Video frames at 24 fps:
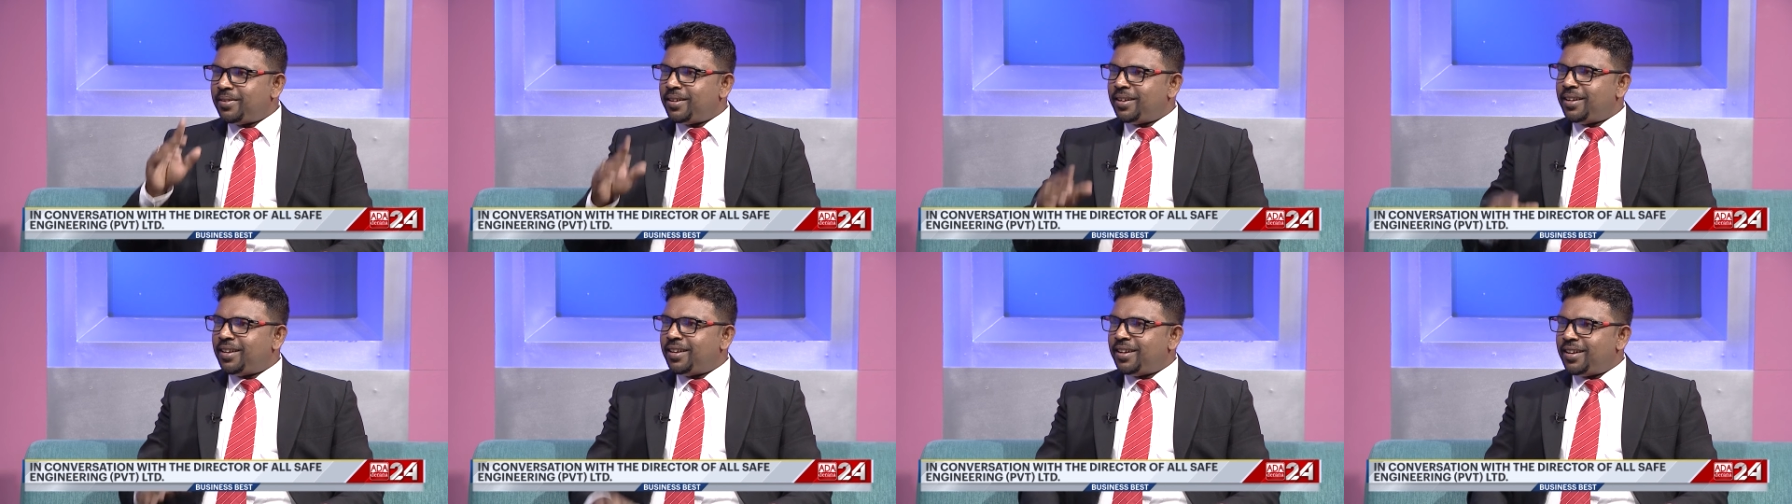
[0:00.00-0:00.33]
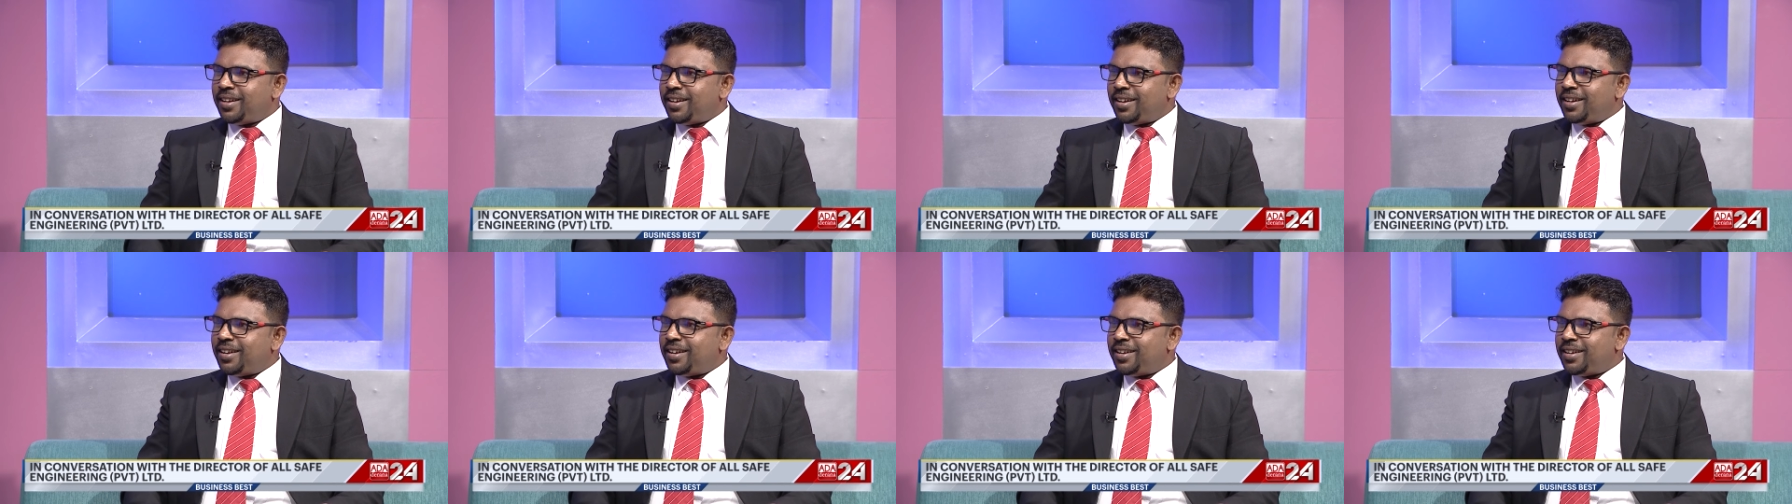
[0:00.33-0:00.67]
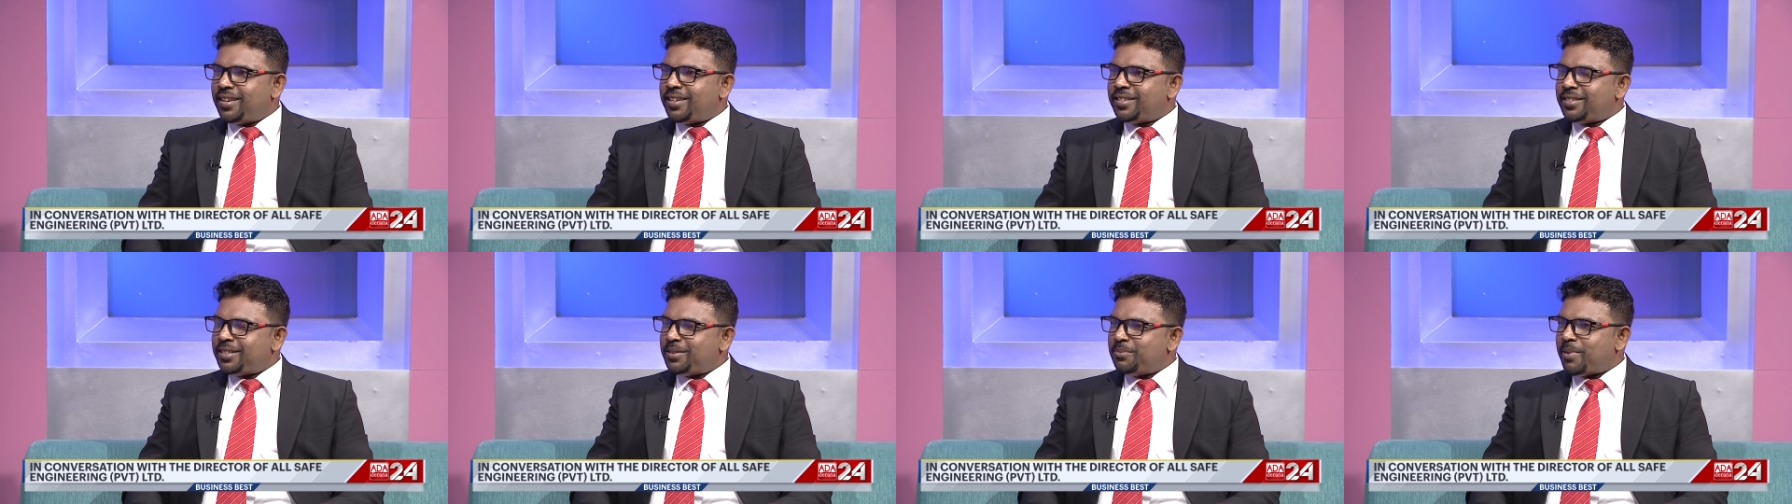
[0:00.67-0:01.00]

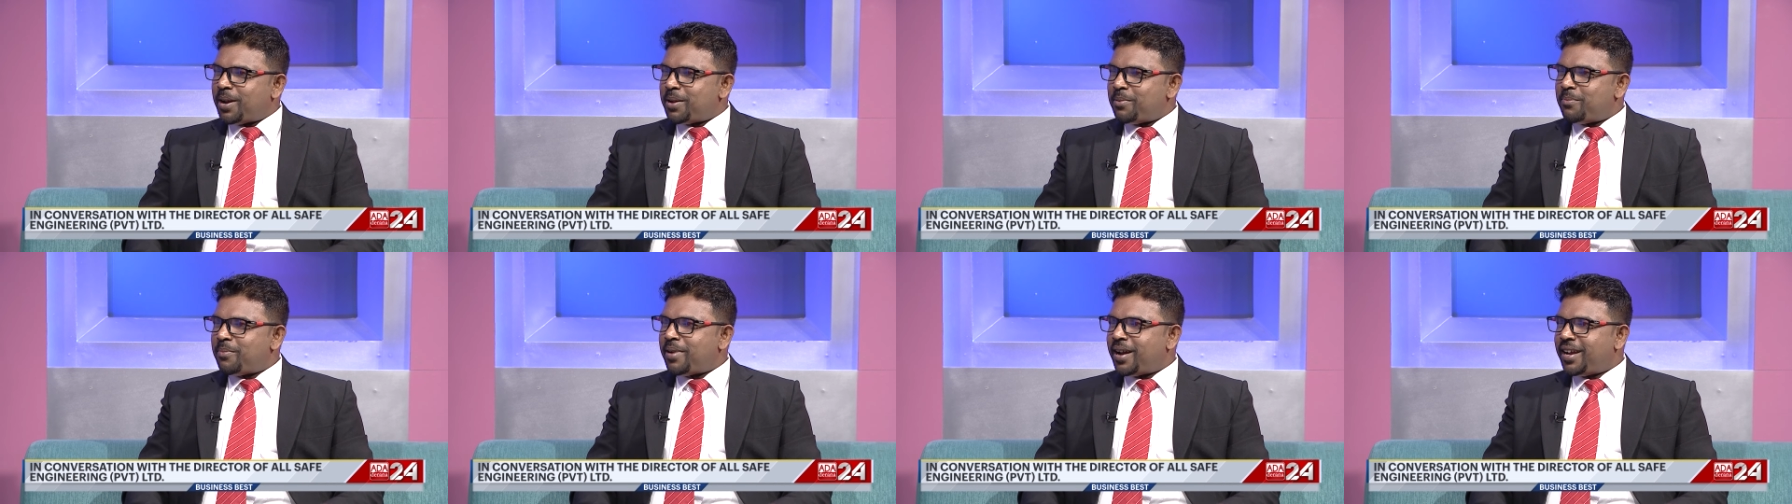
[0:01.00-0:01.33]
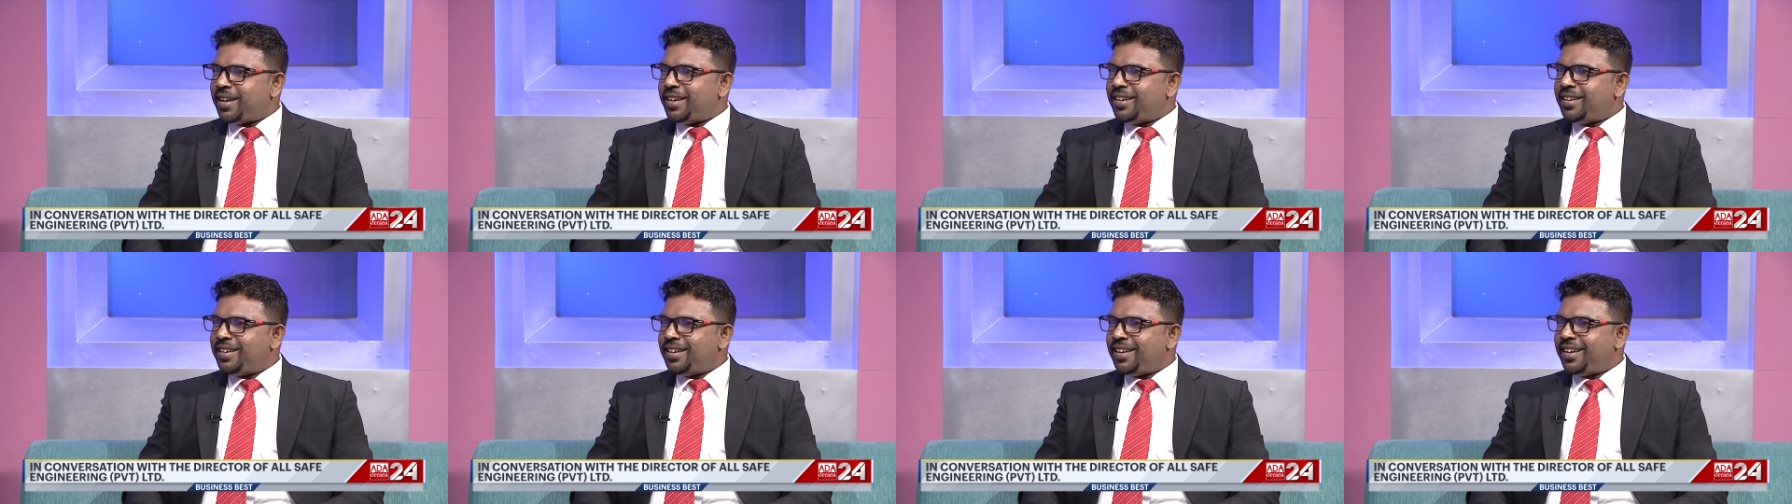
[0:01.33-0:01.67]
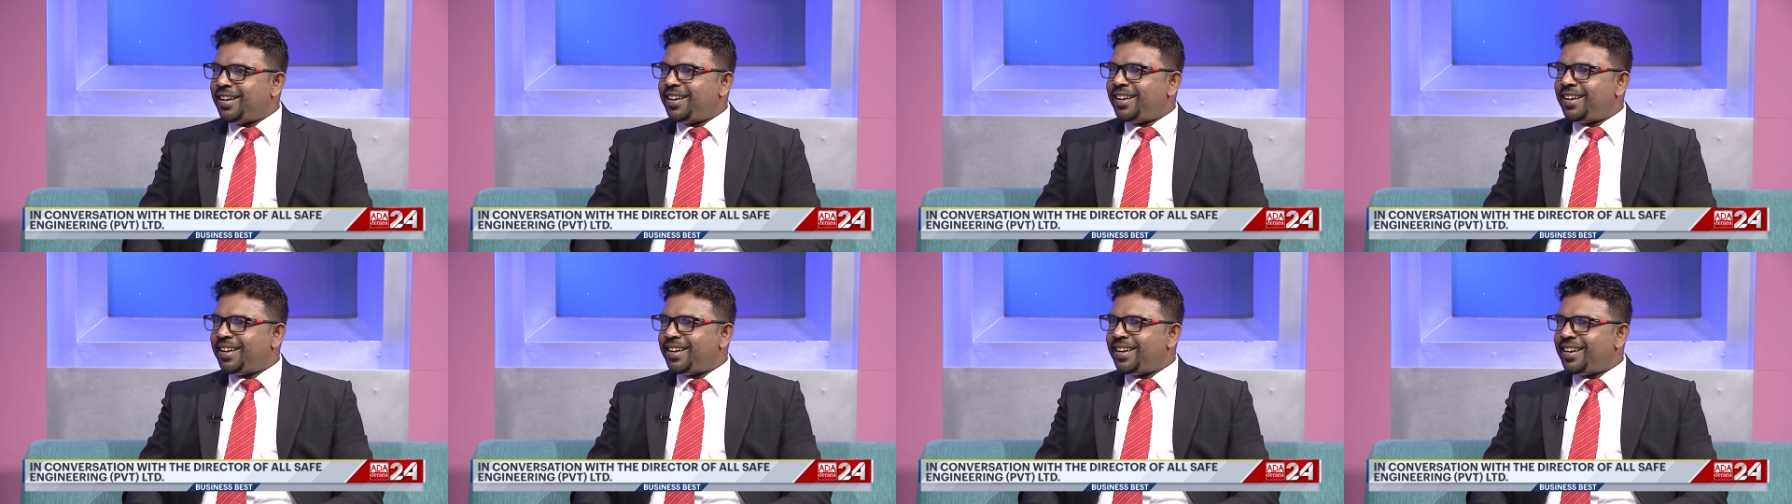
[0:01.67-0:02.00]
Mm-hmm. my mind
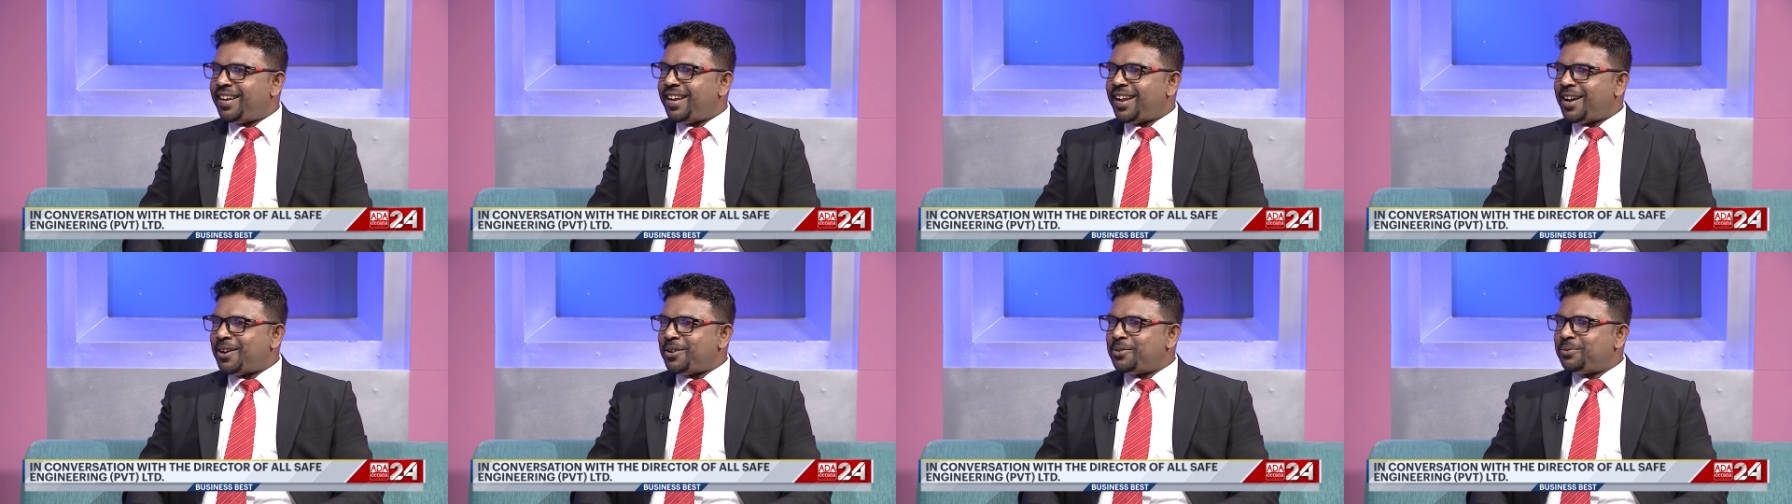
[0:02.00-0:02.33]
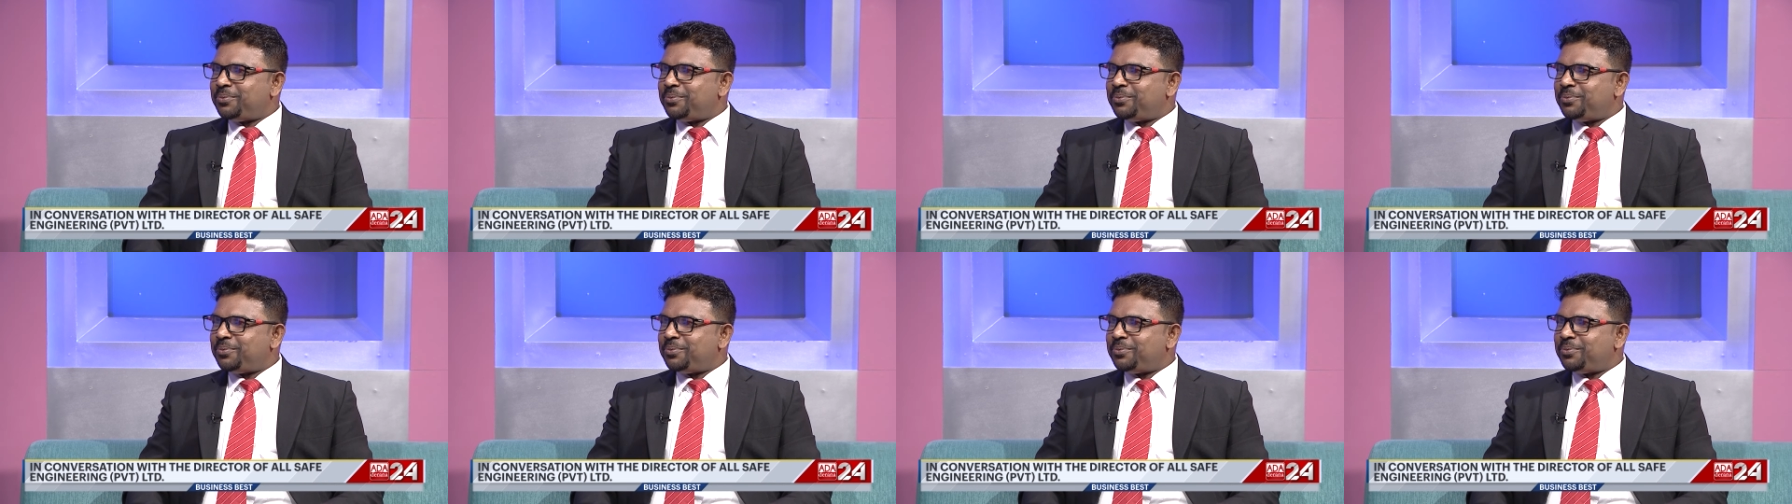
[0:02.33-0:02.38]
uh, now. And the